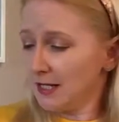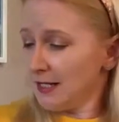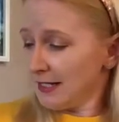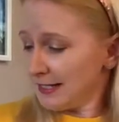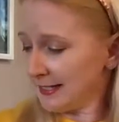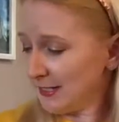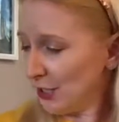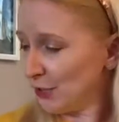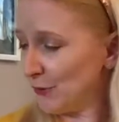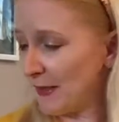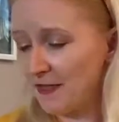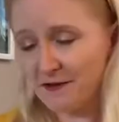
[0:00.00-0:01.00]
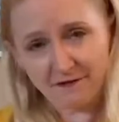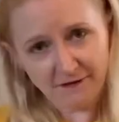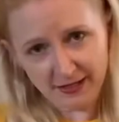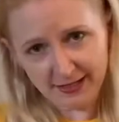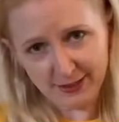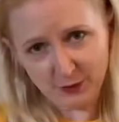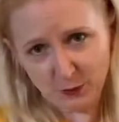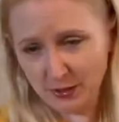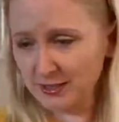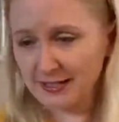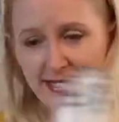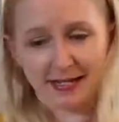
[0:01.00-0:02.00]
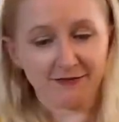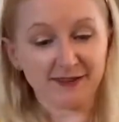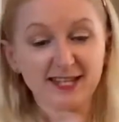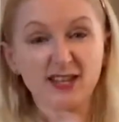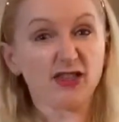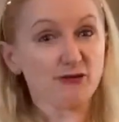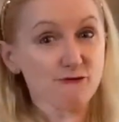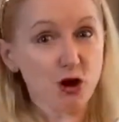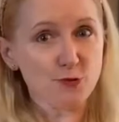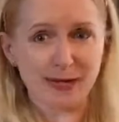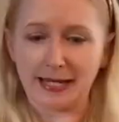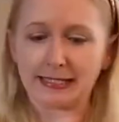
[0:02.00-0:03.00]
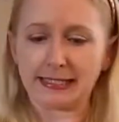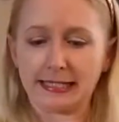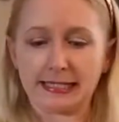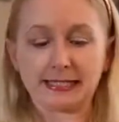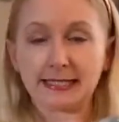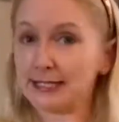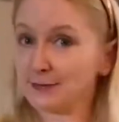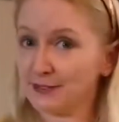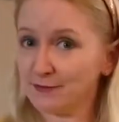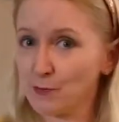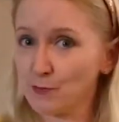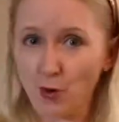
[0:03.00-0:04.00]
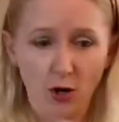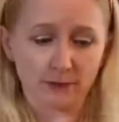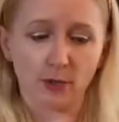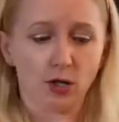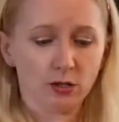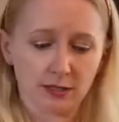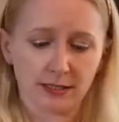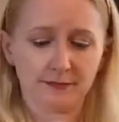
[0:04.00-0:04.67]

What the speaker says: So, the first one I have is a throw blanket. This was from Primark.